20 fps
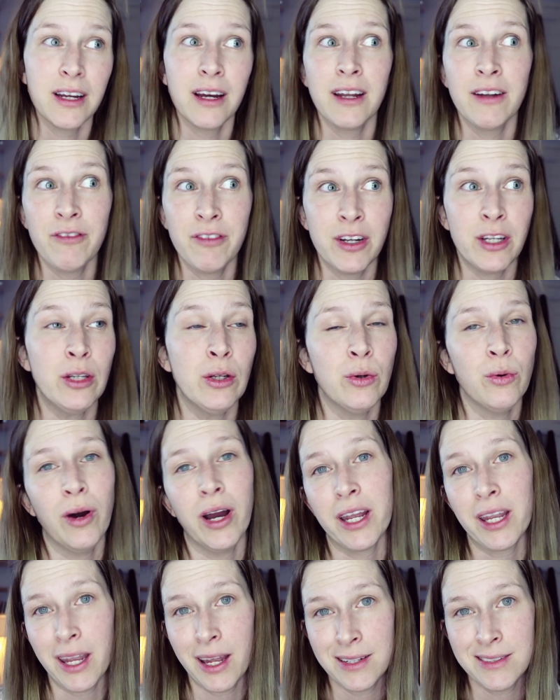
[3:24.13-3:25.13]
If I do,
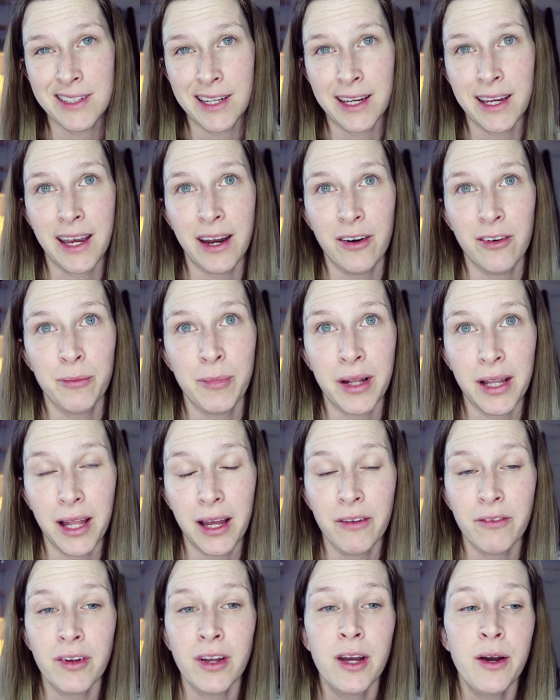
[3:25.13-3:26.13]
I can't take care of my
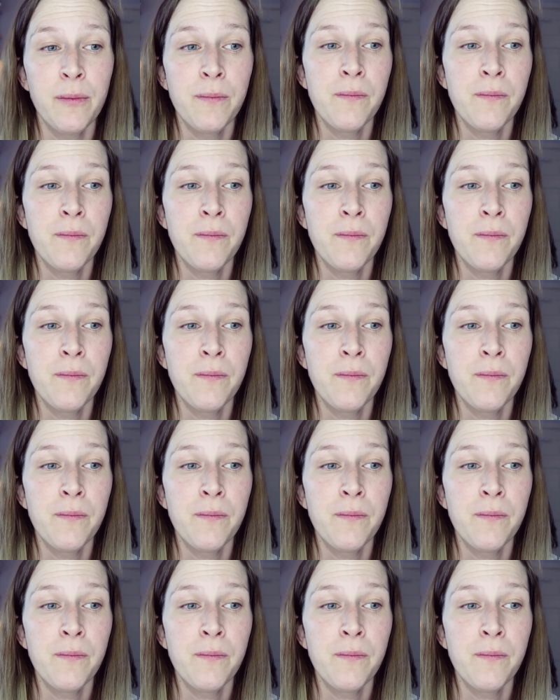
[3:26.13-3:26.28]
life